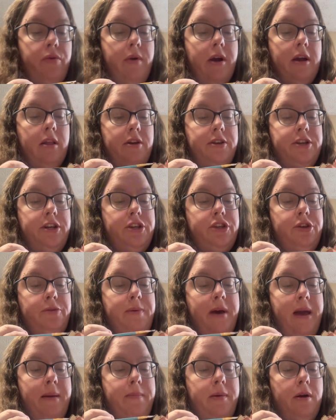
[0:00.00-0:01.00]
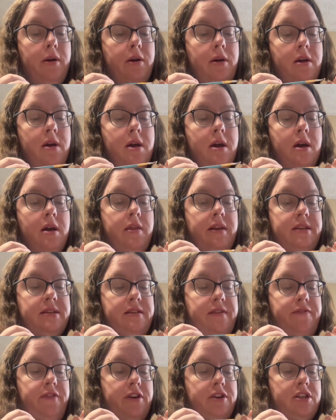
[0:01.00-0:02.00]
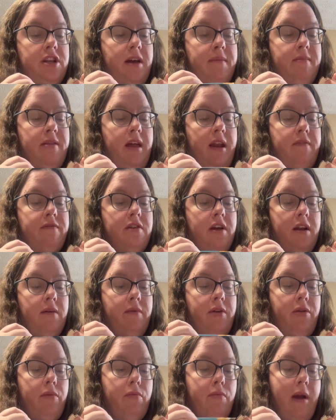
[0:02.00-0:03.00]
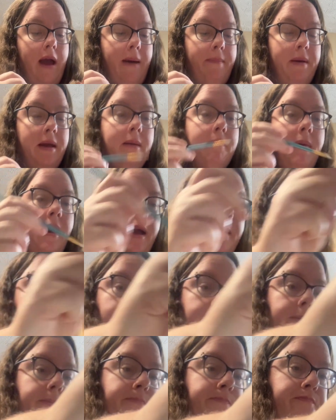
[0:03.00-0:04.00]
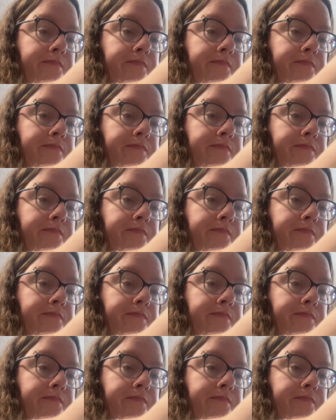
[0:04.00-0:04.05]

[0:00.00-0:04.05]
regular tissue paper. This is the first time that I've done it with wrapping paper.